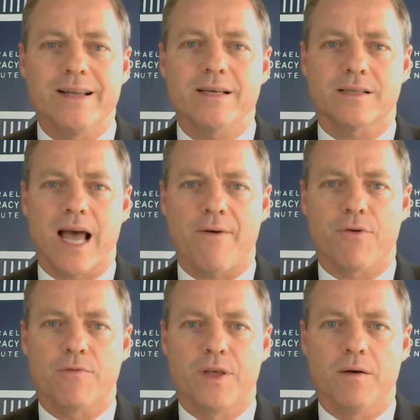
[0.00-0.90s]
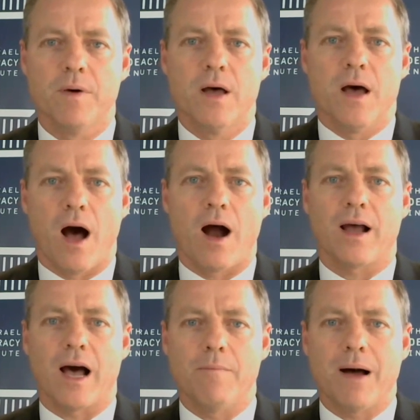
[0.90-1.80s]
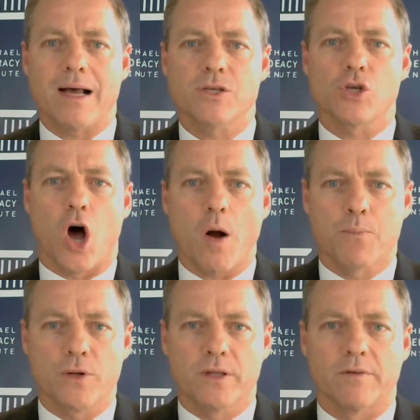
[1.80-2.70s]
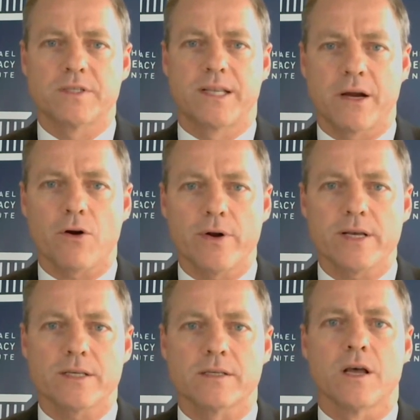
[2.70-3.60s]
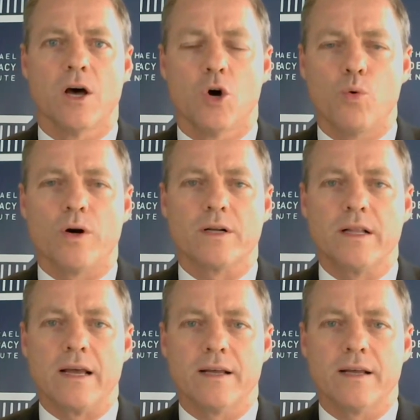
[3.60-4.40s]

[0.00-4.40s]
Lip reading: least half of them, are Hamas operatives, terrorists who were